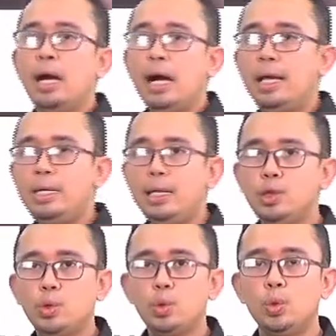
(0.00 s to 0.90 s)
I
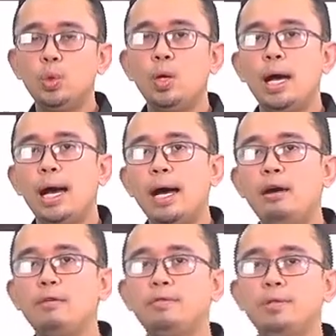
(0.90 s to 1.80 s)
need to
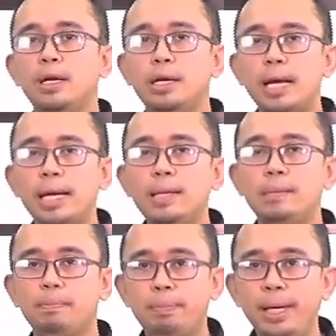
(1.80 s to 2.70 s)
have the
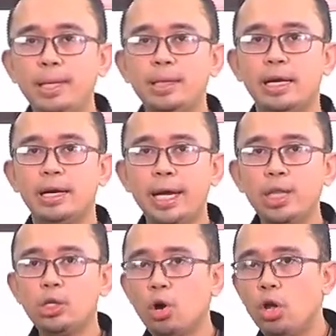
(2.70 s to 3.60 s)
right paint, the right
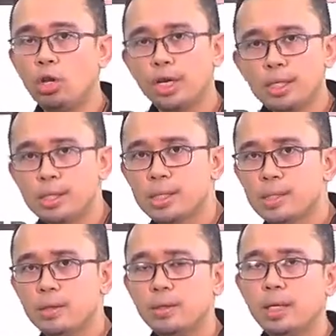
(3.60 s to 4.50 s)
colors,
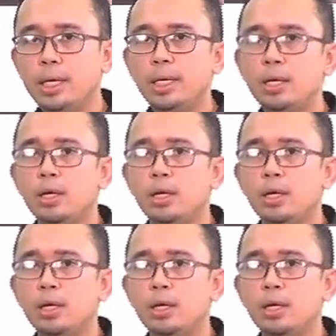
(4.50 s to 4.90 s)
okay,